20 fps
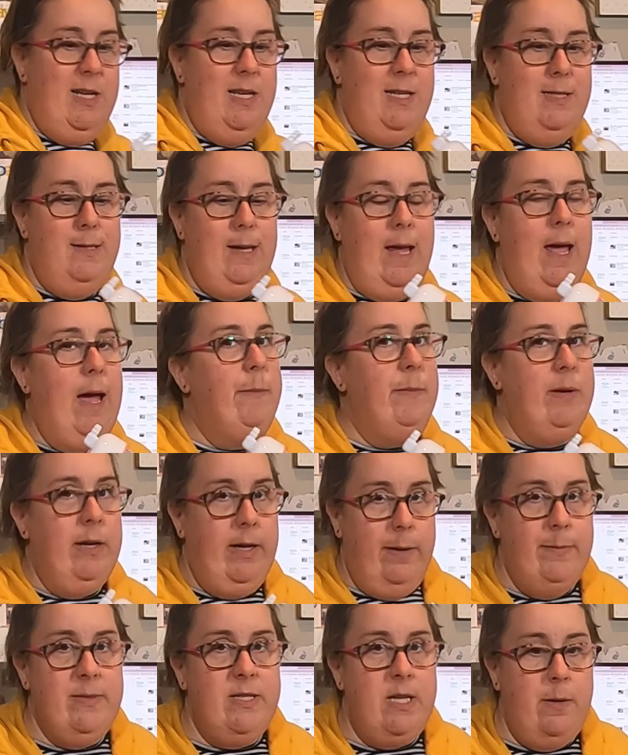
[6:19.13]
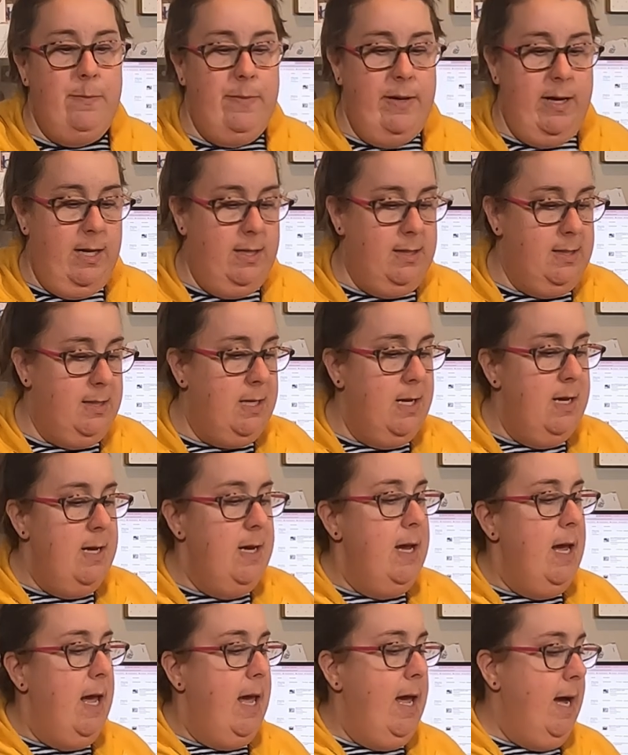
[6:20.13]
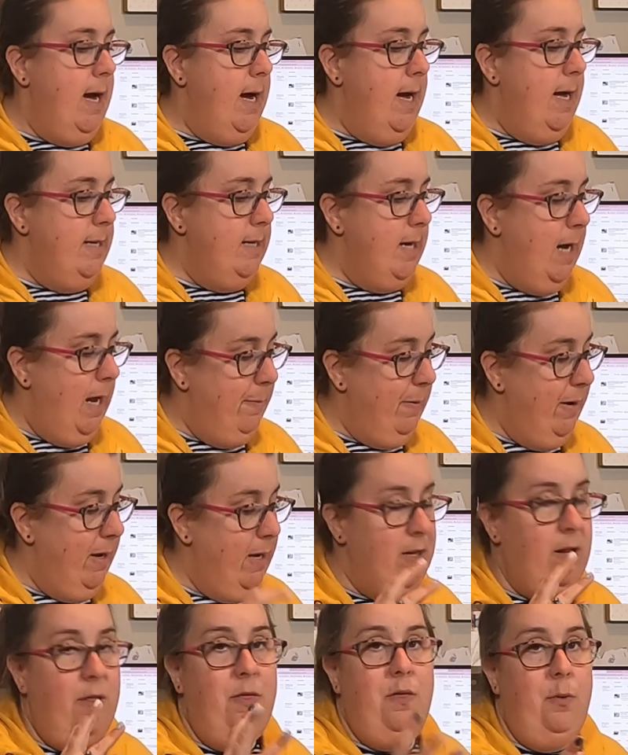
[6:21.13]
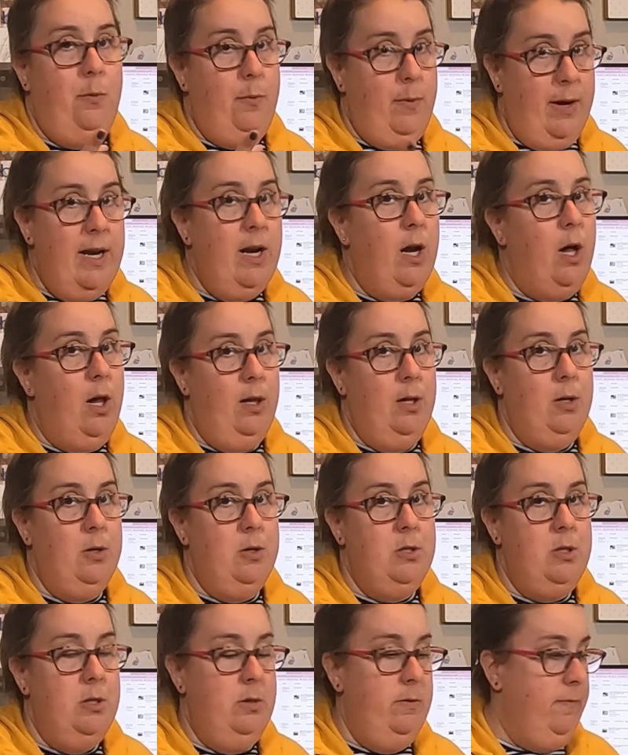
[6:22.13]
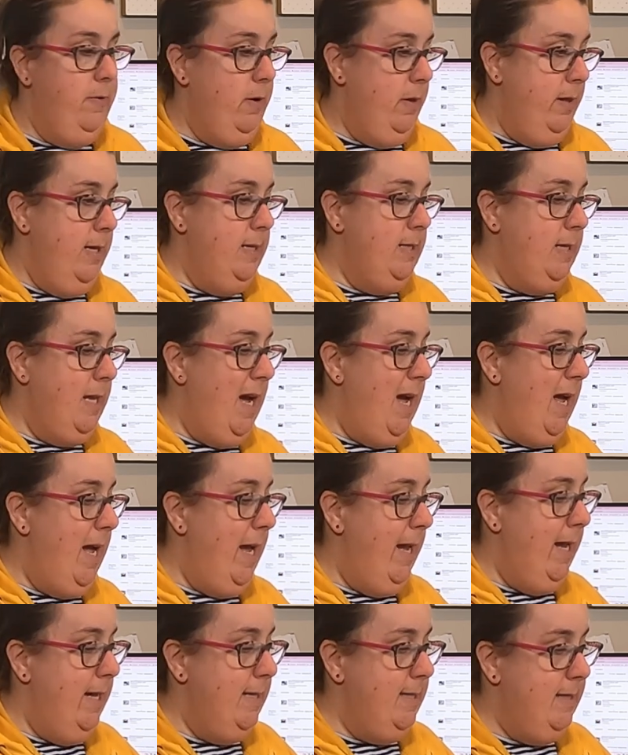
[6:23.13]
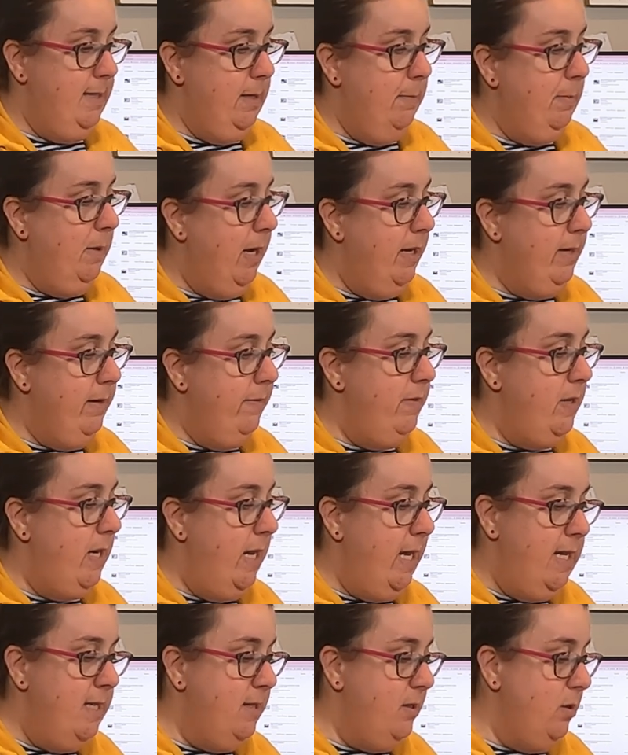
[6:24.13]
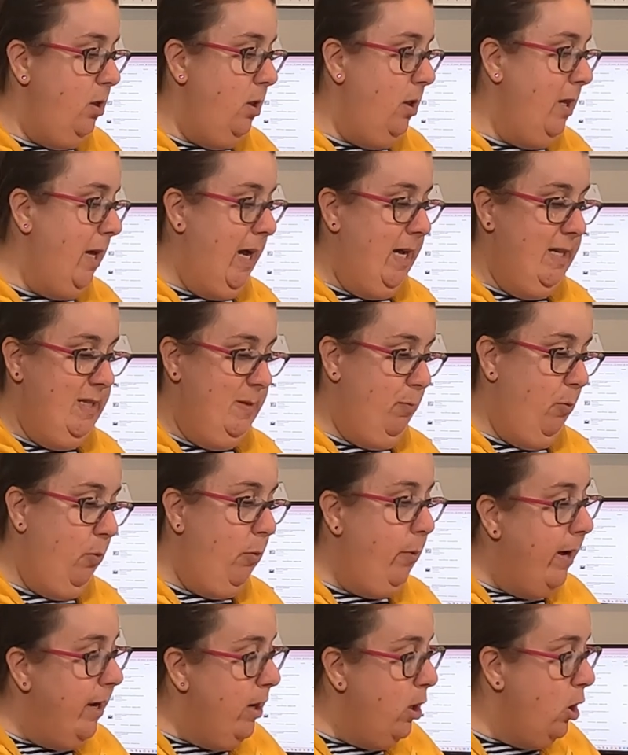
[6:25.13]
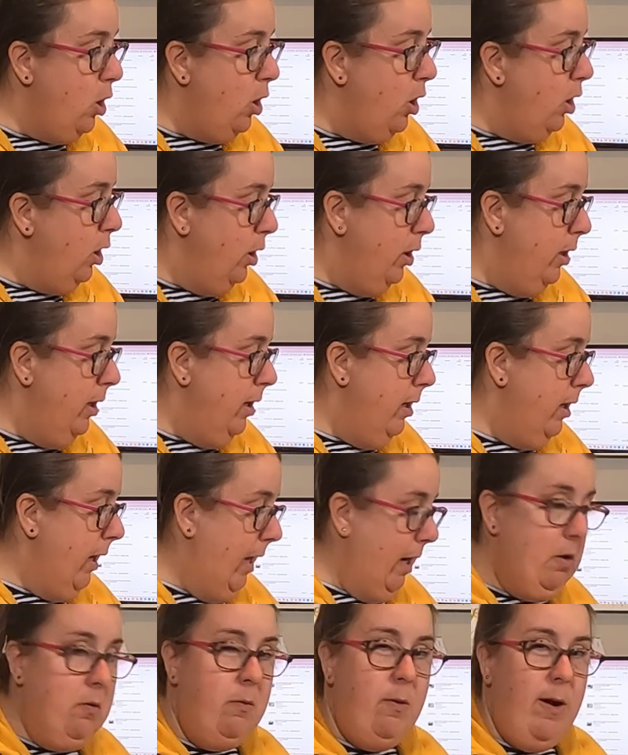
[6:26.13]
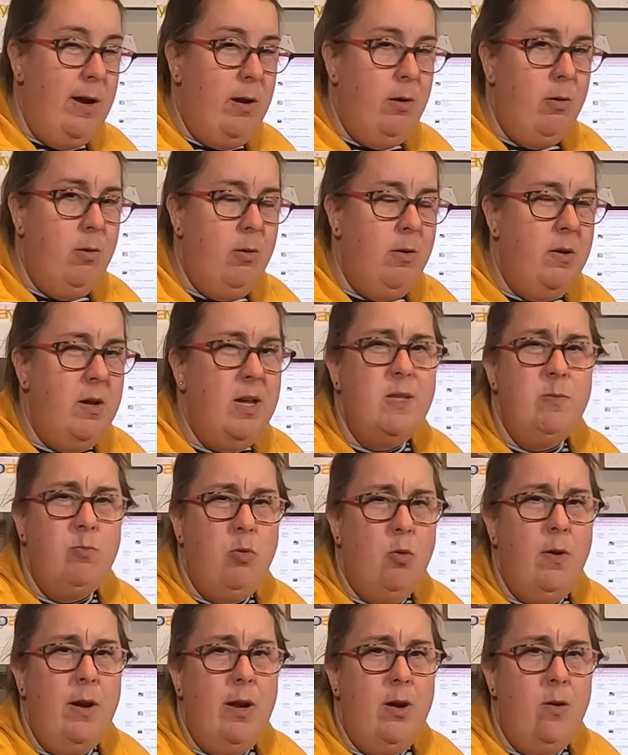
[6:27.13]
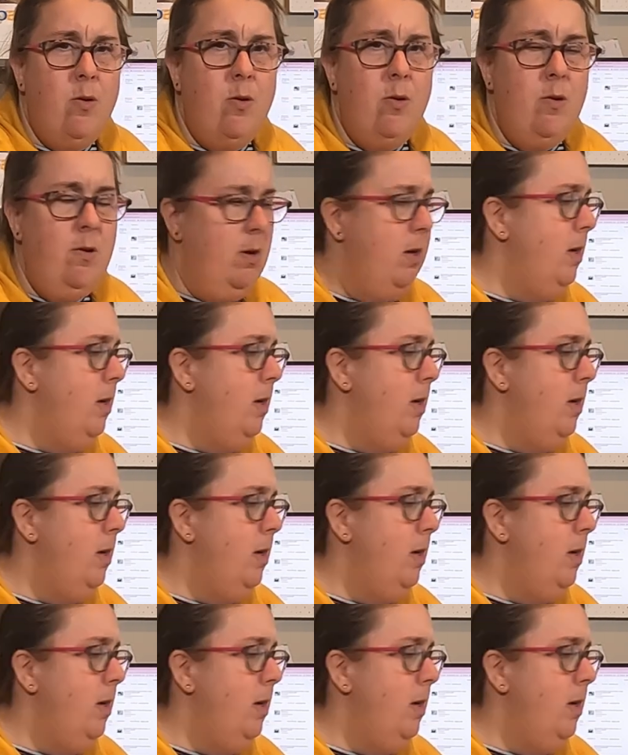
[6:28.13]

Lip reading: was Amazon bins, and I paid $3 for this guy. It's some kind of nasal aspirator, aspirator,